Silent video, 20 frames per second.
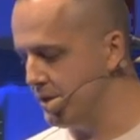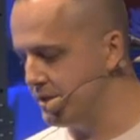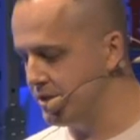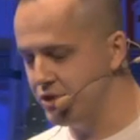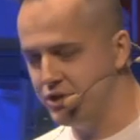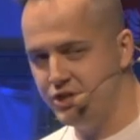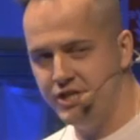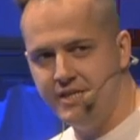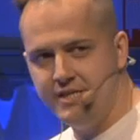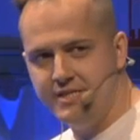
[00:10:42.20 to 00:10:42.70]

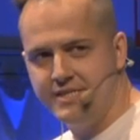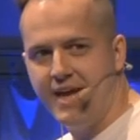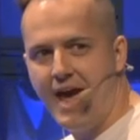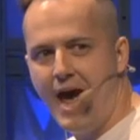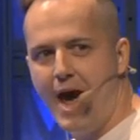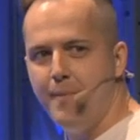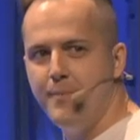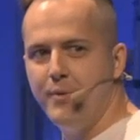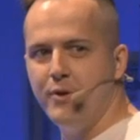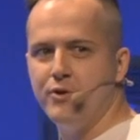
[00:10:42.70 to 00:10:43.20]
So she is
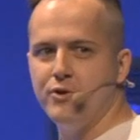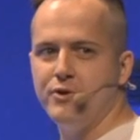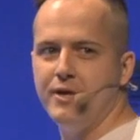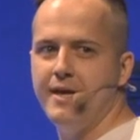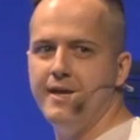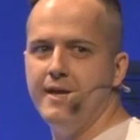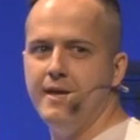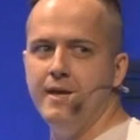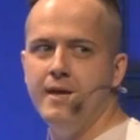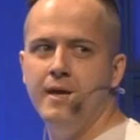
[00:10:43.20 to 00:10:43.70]
happy
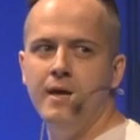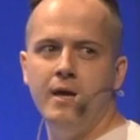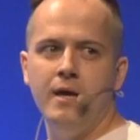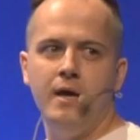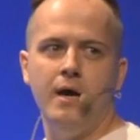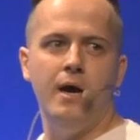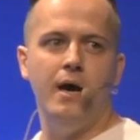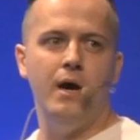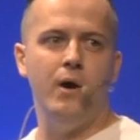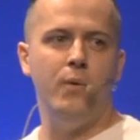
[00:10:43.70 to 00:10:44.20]
already.
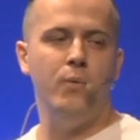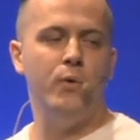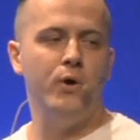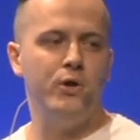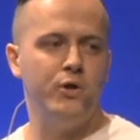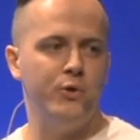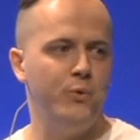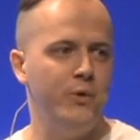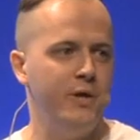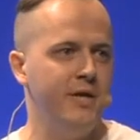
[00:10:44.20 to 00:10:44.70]

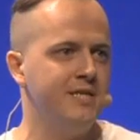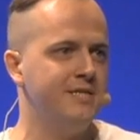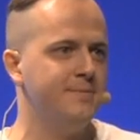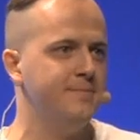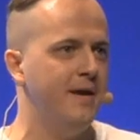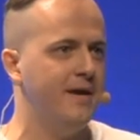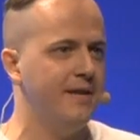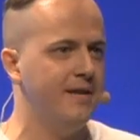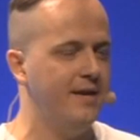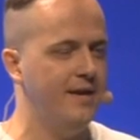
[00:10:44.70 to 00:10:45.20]
What do we
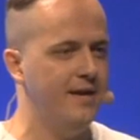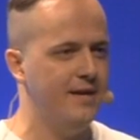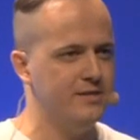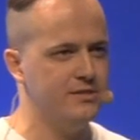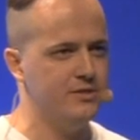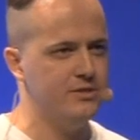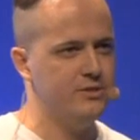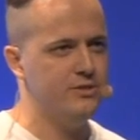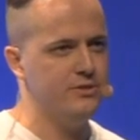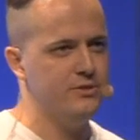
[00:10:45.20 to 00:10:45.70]
expect here
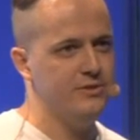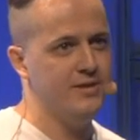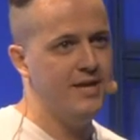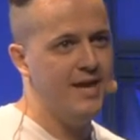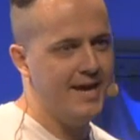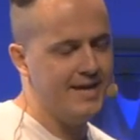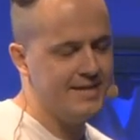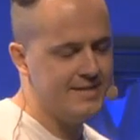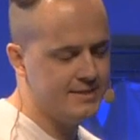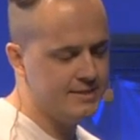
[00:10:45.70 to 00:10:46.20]
to do
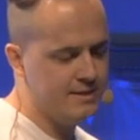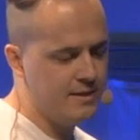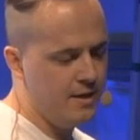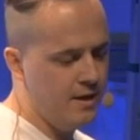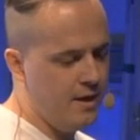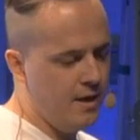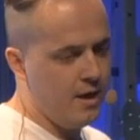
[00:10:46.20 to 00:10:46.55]
next?